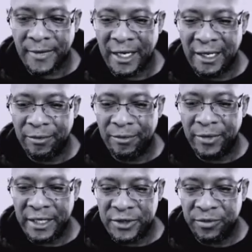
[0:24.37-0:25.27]
um,
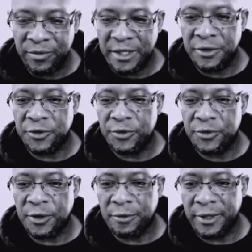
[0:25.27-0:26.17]
intermediate
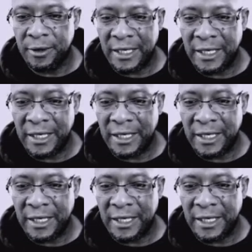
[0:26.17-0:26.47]
tutorial